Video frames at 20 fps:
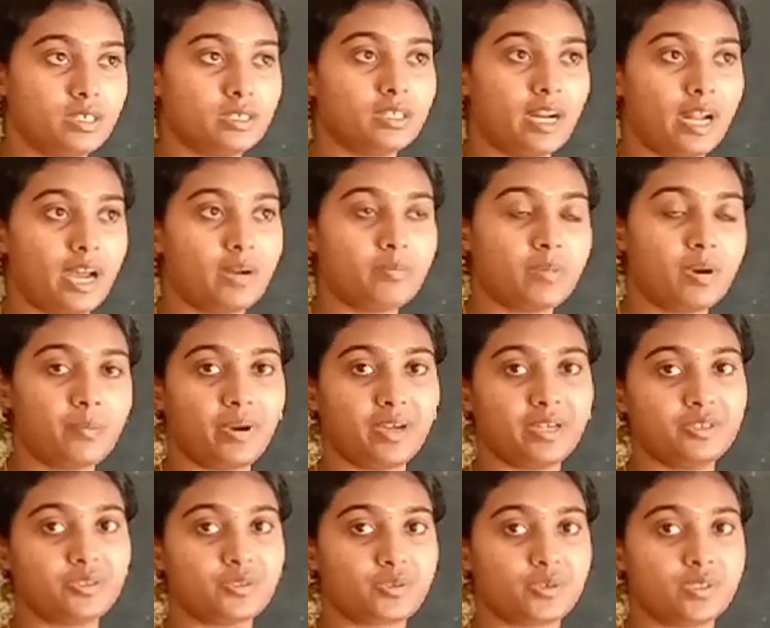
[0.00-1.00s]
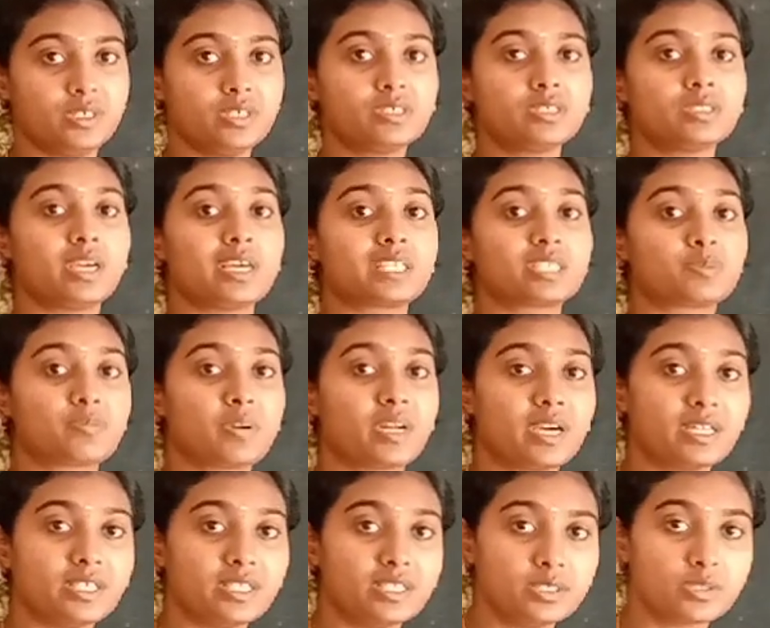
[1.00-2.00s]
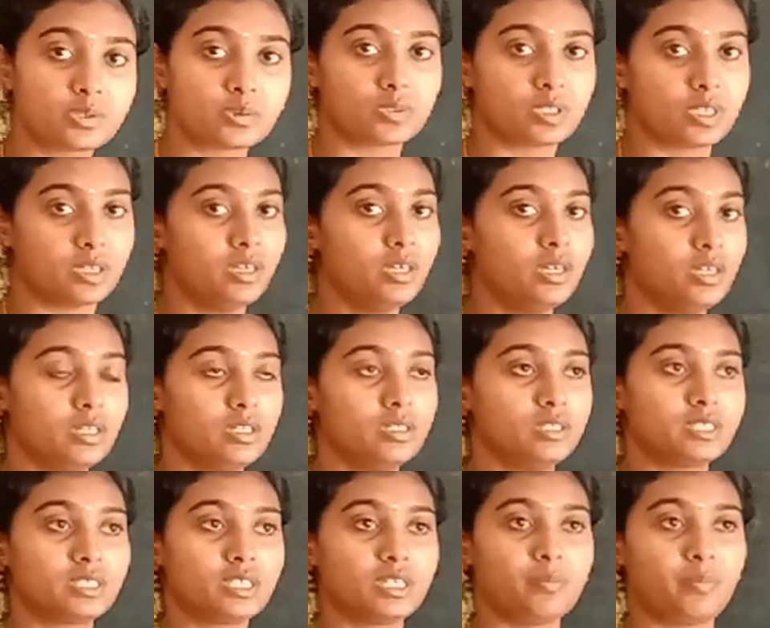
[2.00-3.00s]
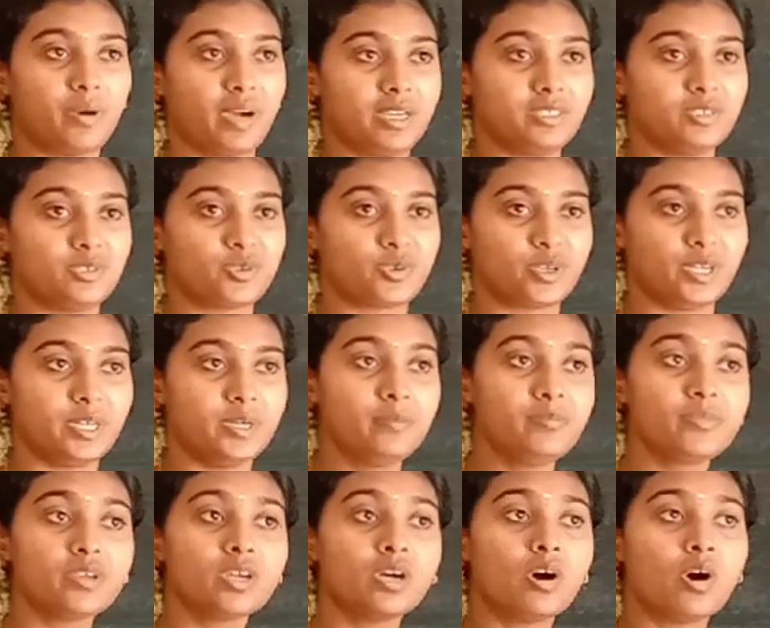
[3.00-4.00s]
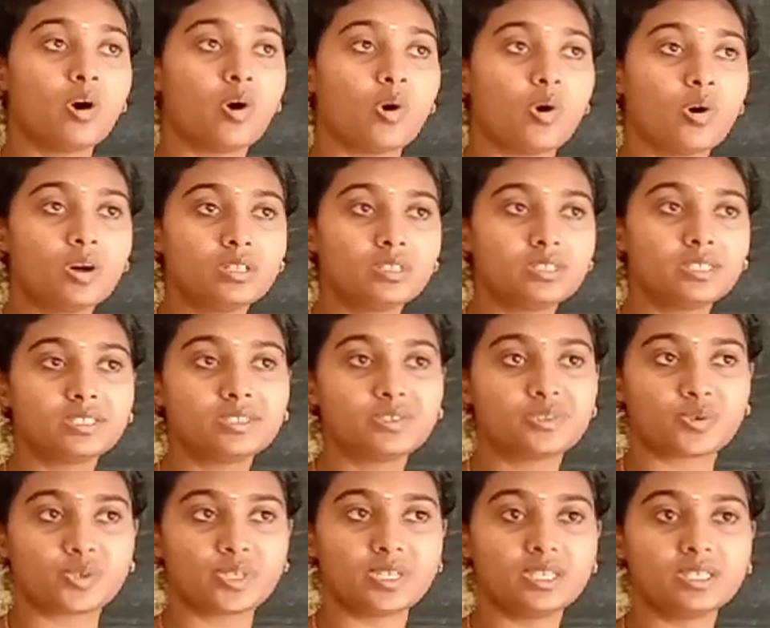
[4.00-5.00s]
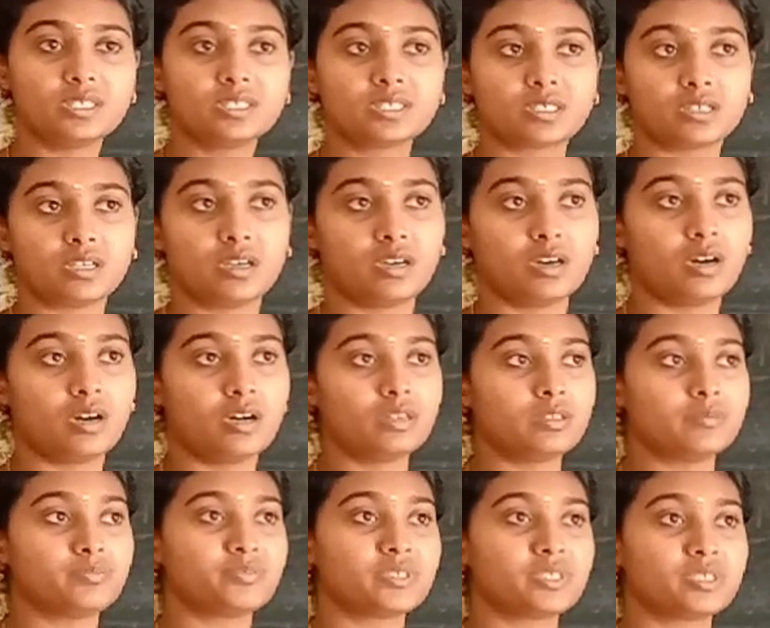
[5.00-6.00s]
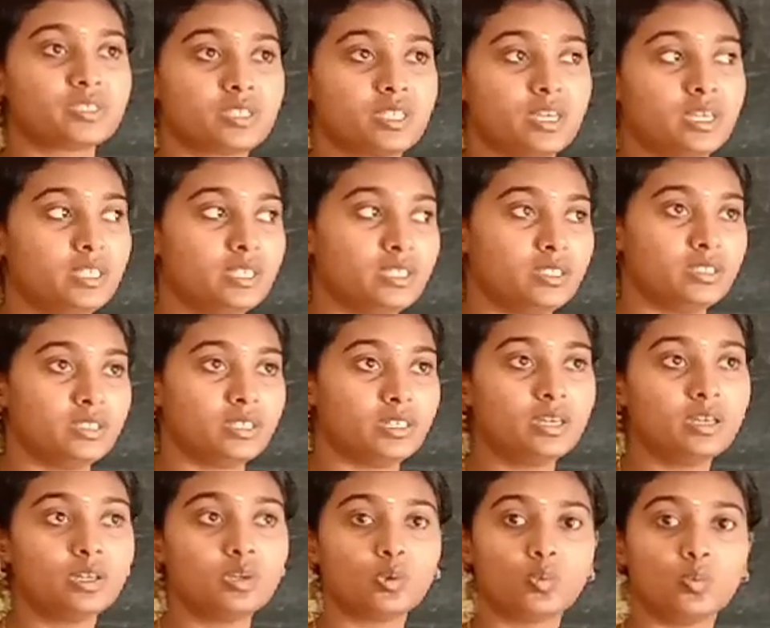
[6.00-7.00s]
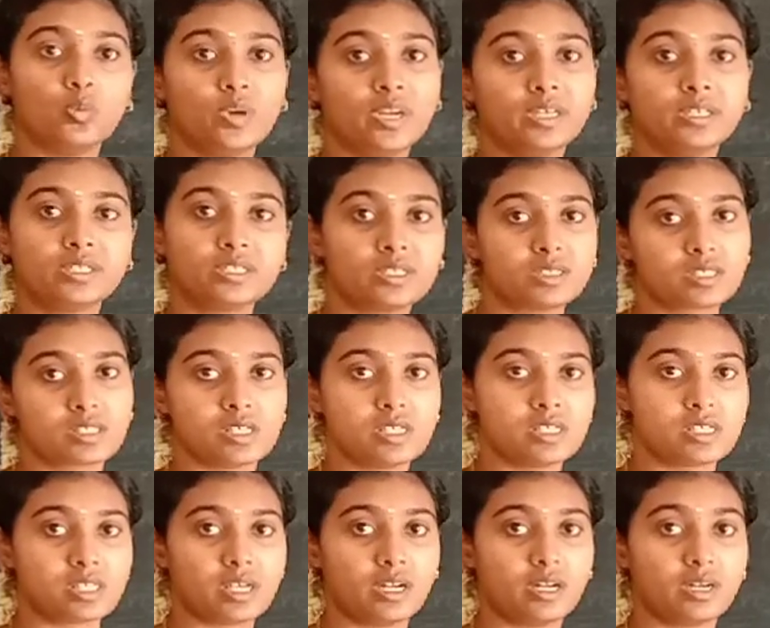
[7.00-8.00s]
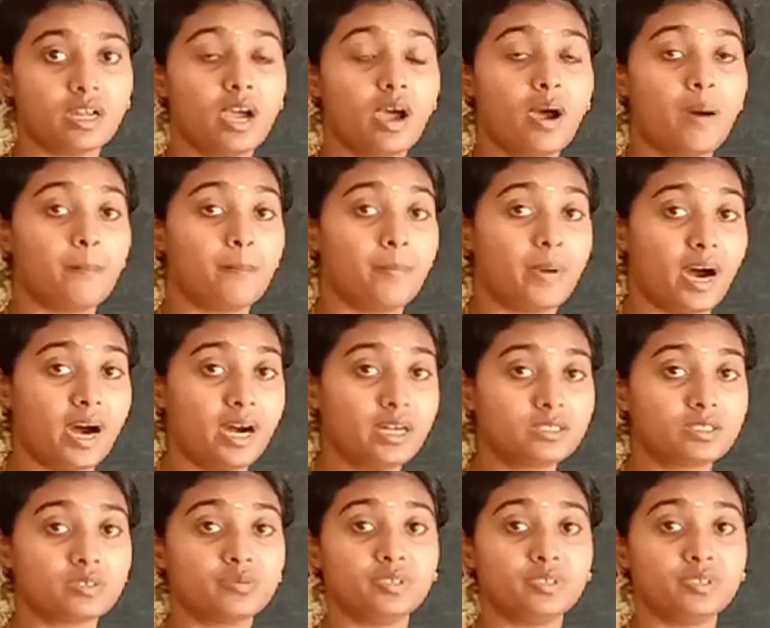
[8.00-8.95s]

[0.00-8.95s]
grandma pine tree is explaining to the little pine tree, all the trees are shed in the winter season, but